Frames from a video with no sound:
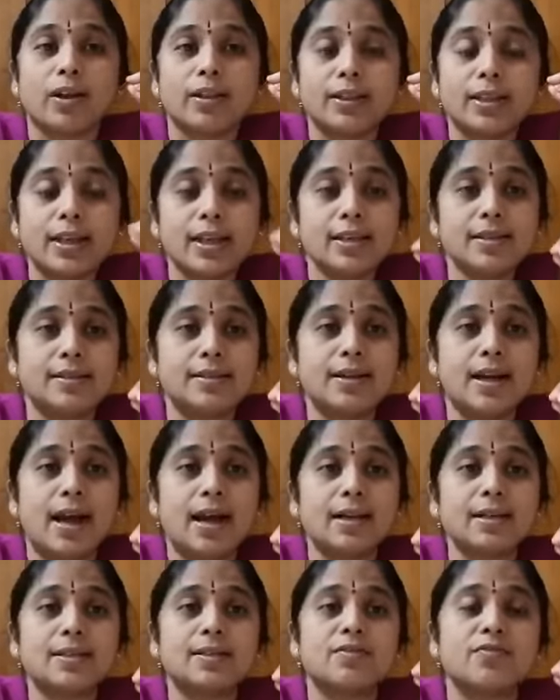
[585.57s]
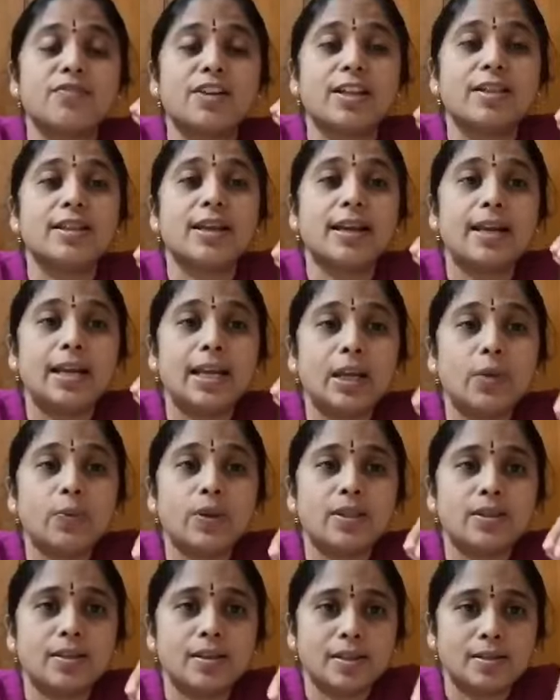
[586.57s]
these ducks, when they live
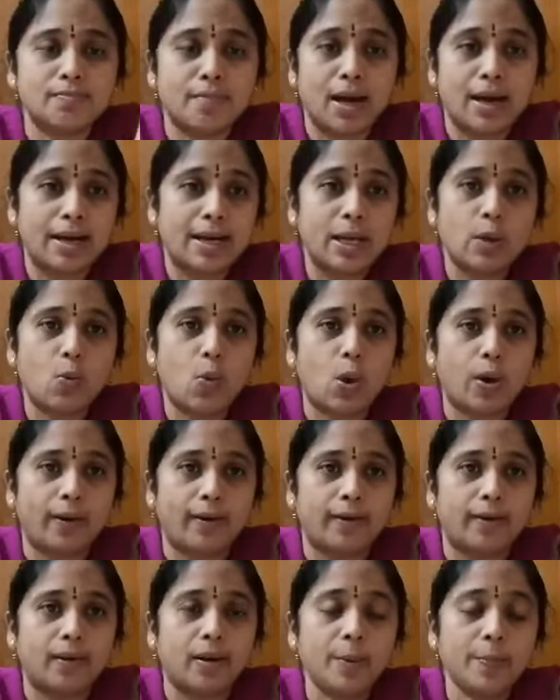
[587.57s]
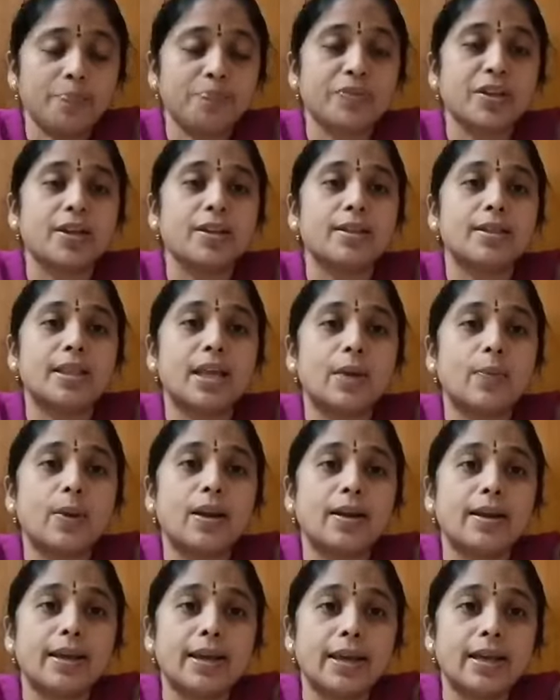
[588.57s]
in this muddy water, they
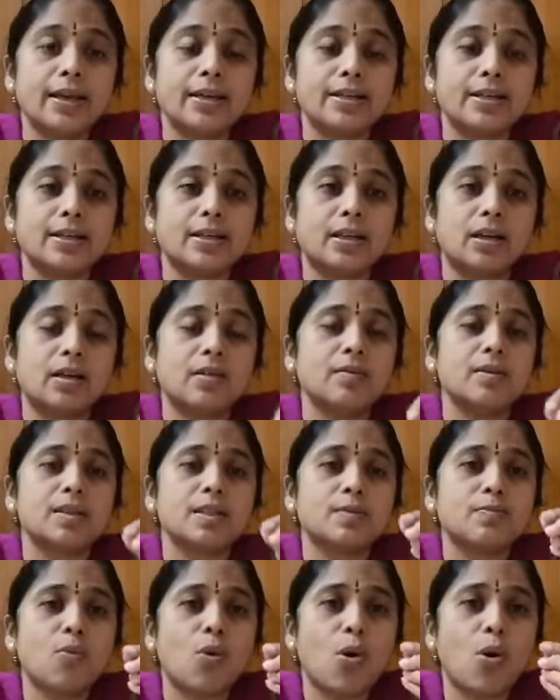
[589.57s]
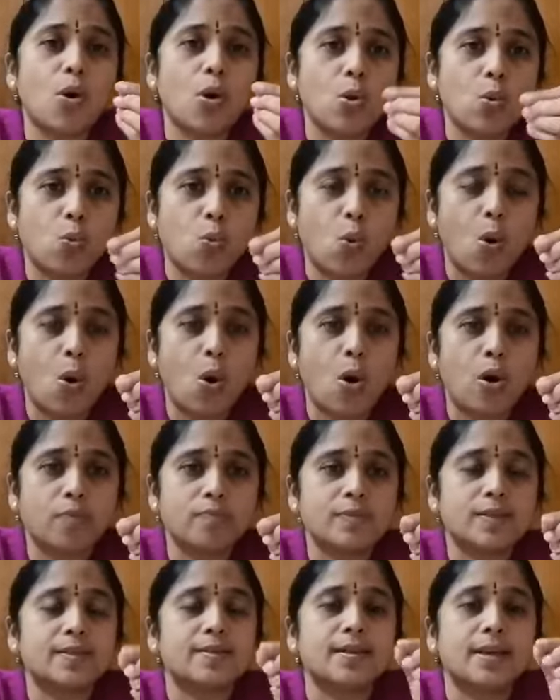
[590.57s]
will eat small
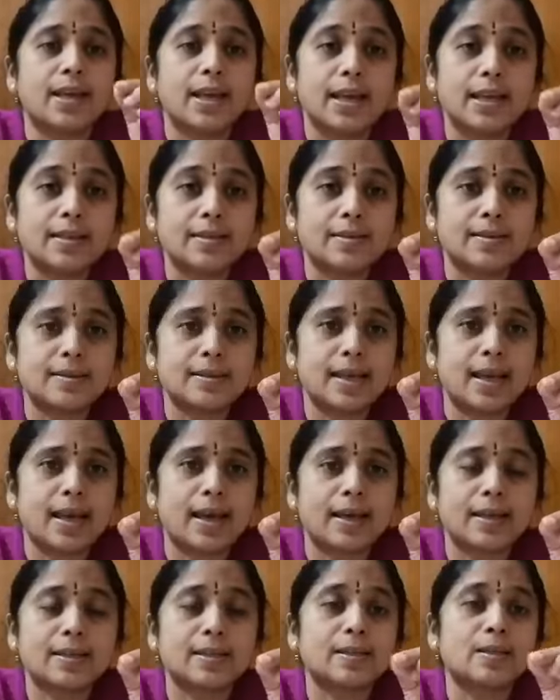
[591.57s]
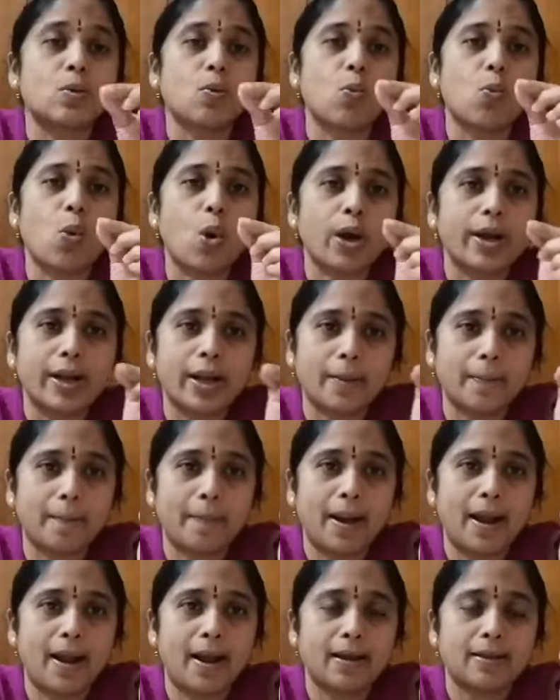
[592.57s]
worms, insects, water
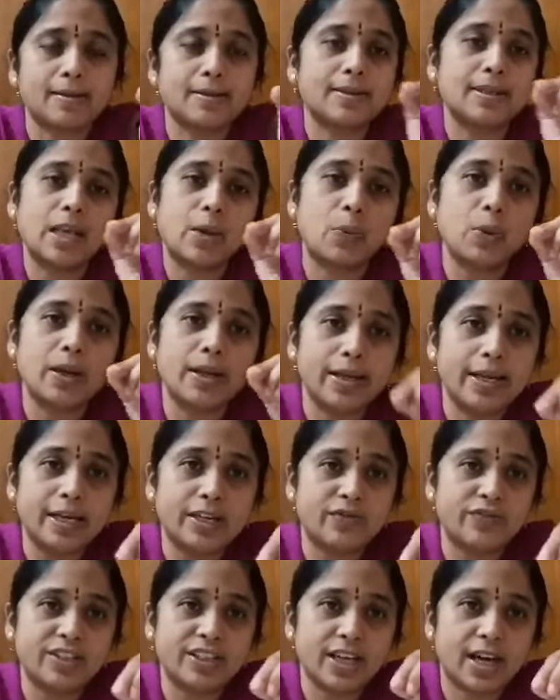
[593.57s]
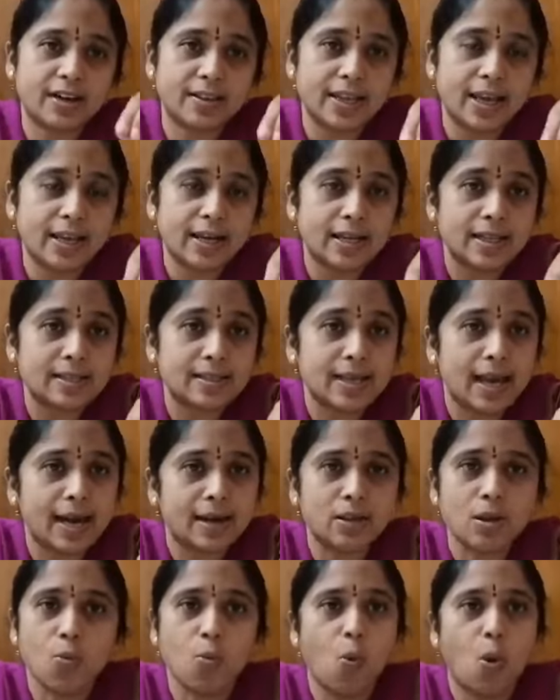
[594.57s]
plants. They will eat which are there
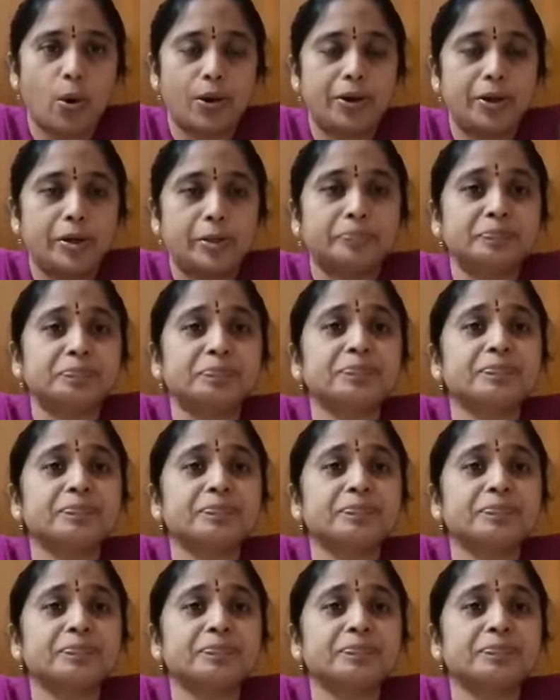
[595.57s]
inside the water.